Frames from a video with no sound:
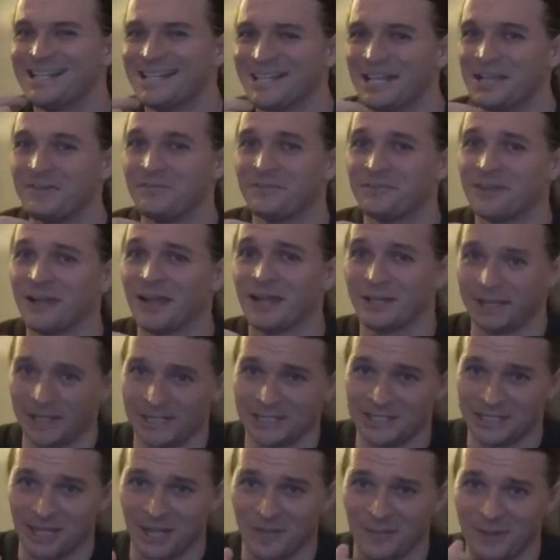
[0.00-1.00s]
If not,
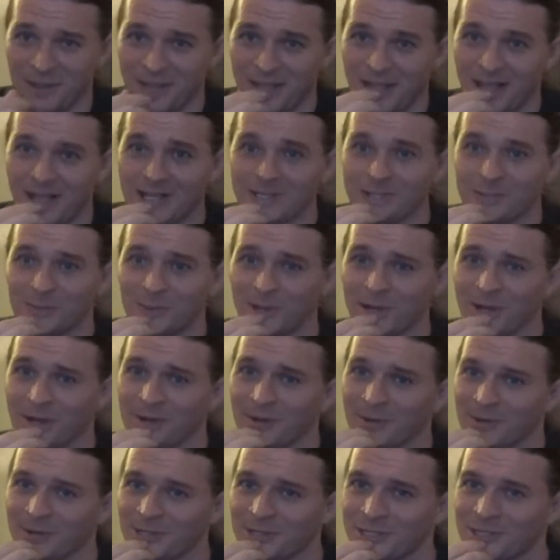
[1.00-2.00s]
it's coming, I
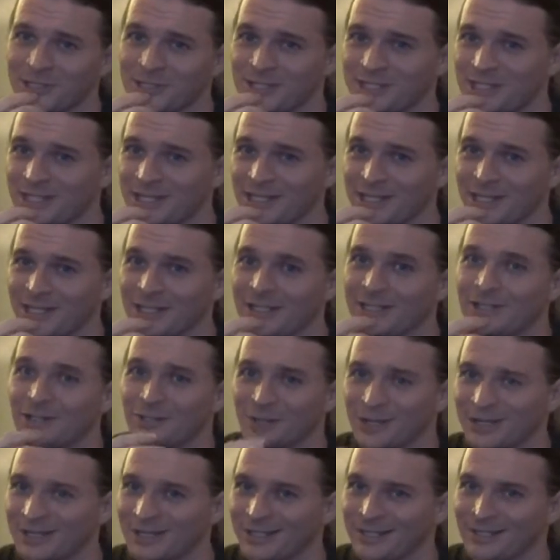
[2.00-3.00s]
swear. We're just
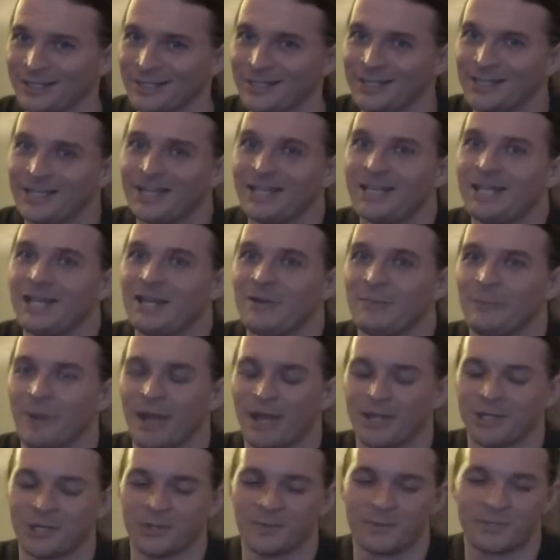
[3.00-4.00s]
trying to
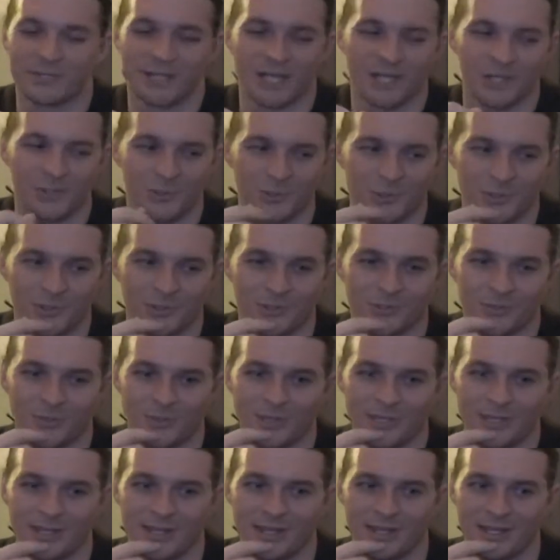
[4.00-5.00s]
match up schedules
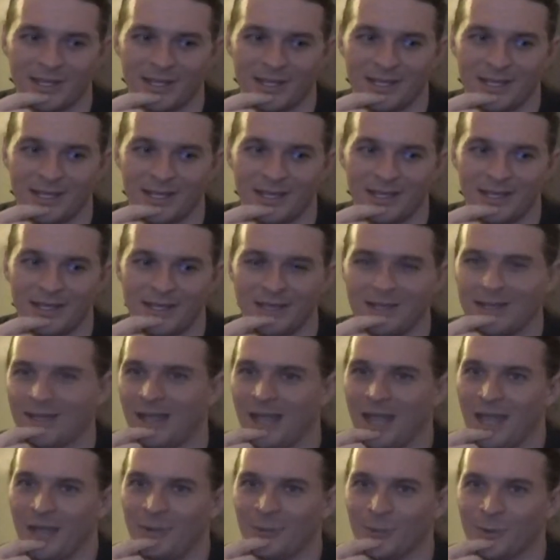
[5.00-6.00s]
with
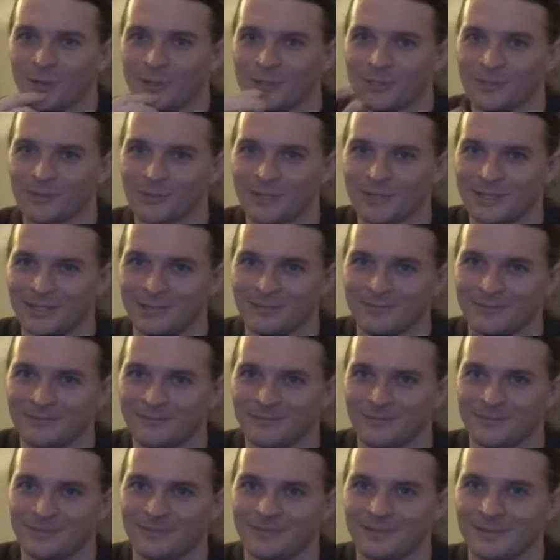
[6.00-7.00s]
Edward so we can
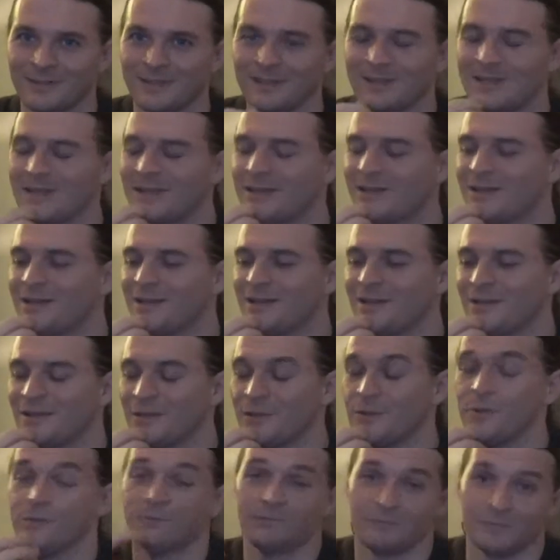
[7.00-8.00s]

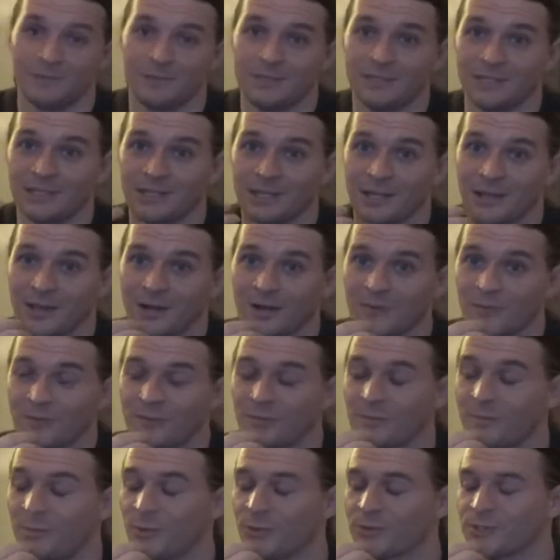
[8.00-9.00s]
see the kata
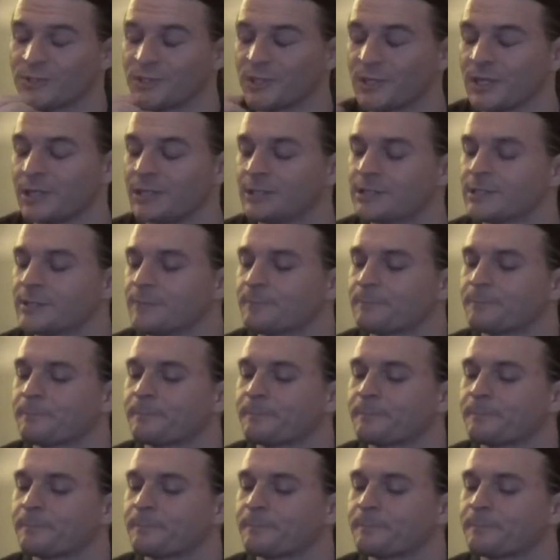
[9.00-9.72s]
with both sides.